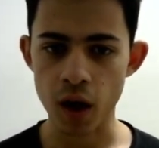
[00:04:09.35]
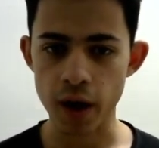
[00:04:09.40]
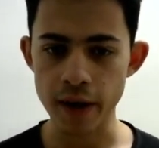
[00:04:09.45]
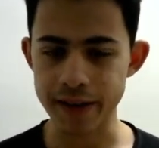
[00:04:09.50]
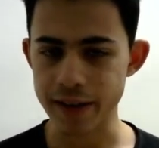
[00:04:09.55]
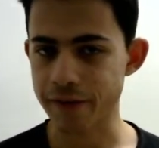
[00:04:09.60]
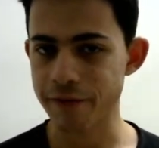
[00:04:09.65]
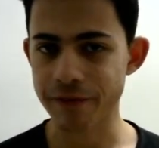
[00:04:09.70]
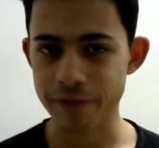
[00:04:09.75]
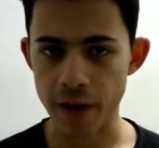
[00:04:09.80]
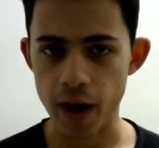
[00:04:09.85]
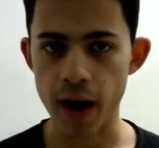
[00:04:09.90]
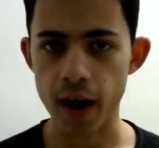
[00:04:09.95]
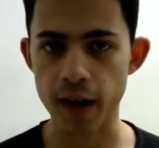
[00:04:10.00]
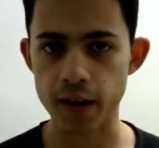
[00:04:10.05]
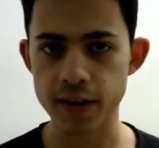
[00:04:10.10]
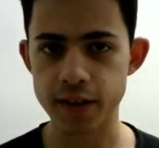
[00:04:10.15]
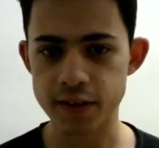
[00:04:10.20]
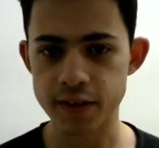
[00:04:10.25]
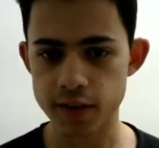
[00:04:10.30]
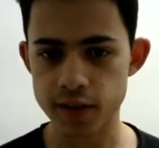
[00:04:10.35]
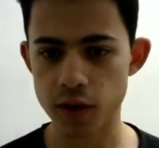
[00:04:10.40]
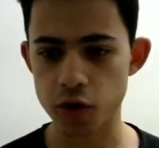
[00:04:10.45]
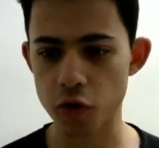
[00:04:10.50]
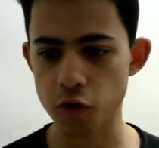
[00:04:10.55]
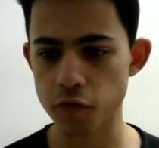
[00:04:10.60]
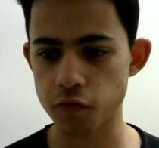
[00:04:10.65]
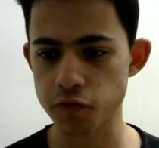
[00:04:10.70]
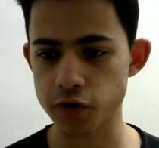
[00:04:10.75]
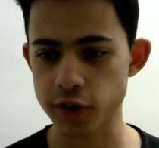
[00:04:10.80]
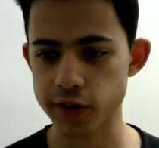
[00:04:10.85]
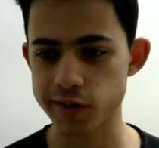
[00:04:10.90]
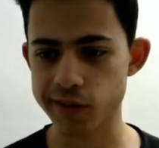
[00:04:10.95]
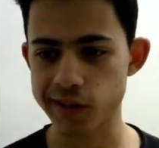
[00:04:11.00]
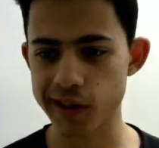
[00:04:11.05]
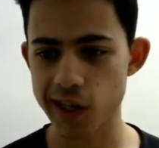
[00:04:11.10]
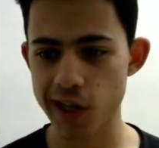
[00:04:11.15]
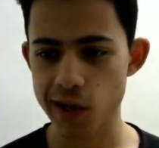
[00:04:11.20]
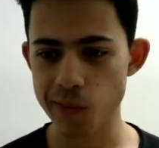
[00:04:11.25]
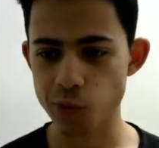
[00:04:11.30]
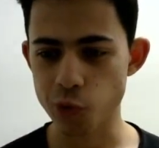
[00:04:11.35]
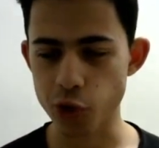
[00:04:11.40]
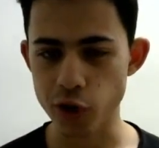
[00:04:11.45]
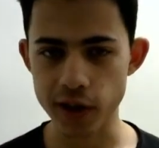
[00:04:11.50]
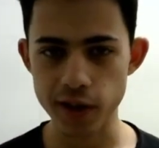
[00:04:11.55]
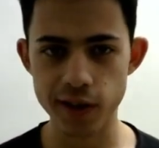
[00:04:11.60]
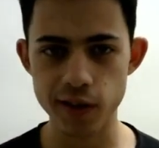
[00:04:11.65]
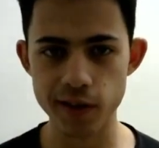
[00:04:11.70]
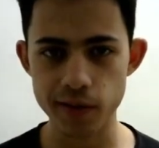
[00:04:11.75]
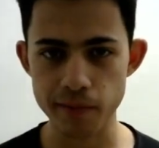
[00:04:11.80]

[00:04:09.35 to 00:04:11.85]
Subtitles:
in a file instead of just putting